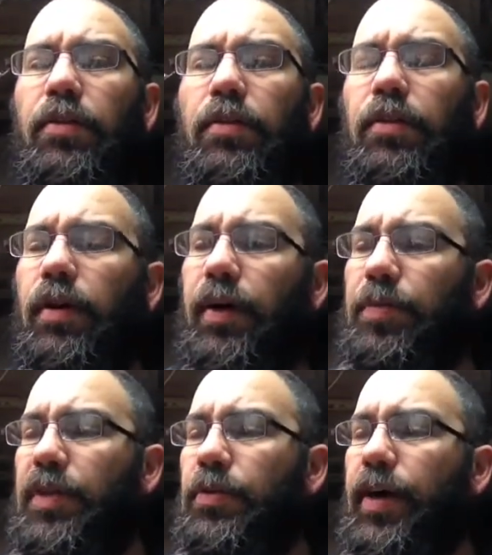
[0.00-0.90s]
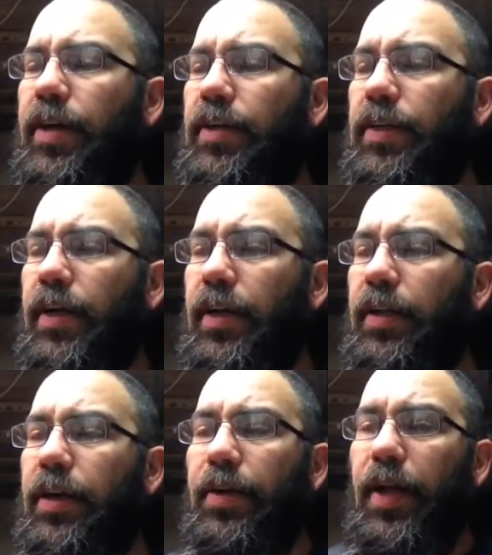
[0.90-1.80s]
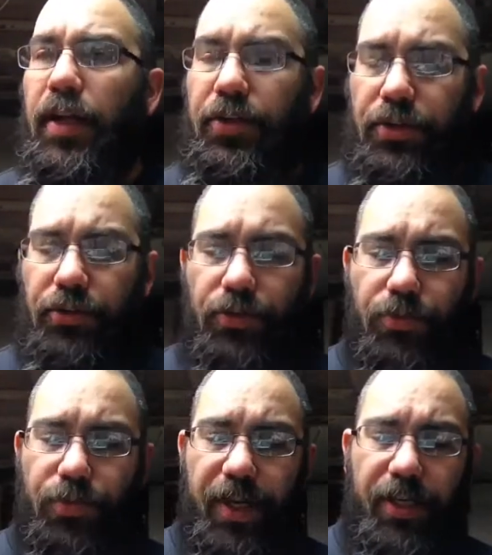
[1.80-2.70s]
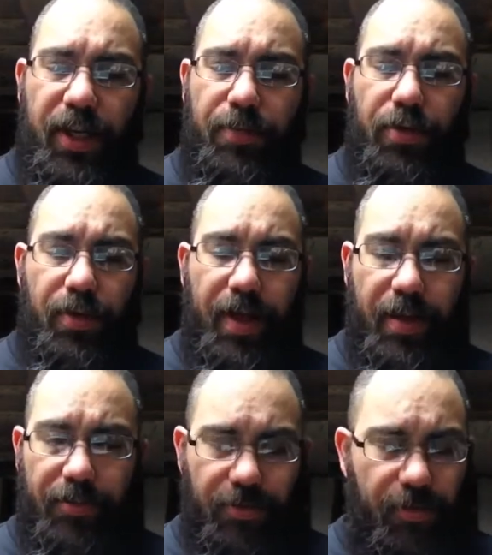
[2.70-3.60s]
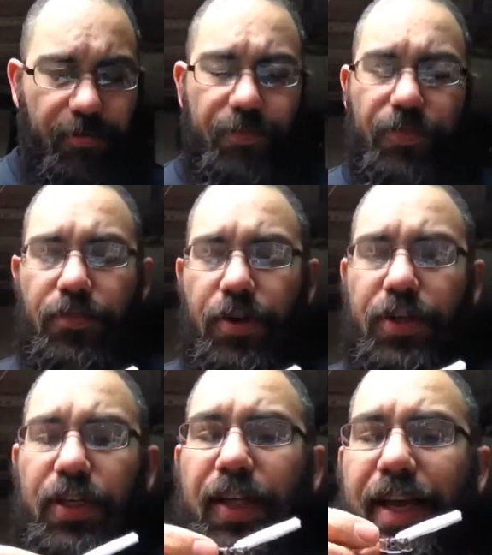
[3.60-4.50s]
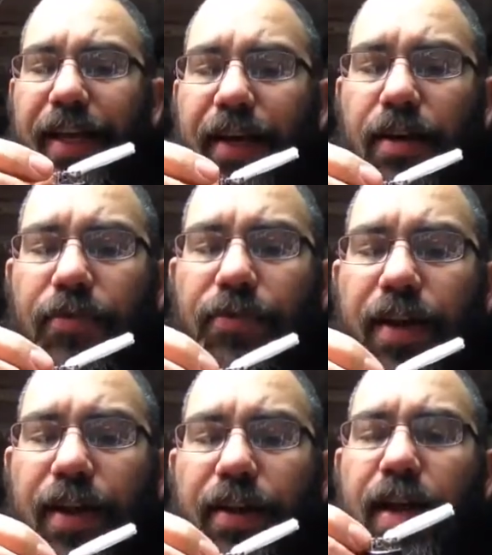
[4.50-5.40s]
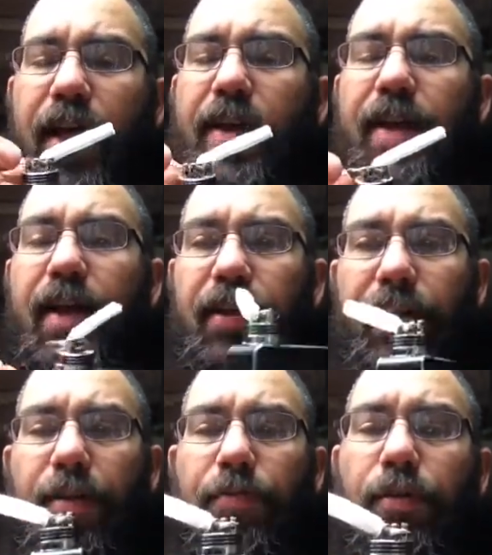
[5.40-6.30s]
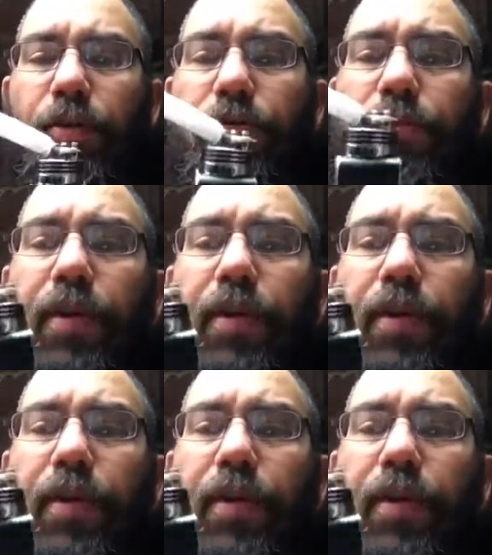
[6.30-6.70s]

Oh, I got a piece of wire stuck on there to reach in and pull that through. Fortunately, I can get enough of an end on there I can pull it through.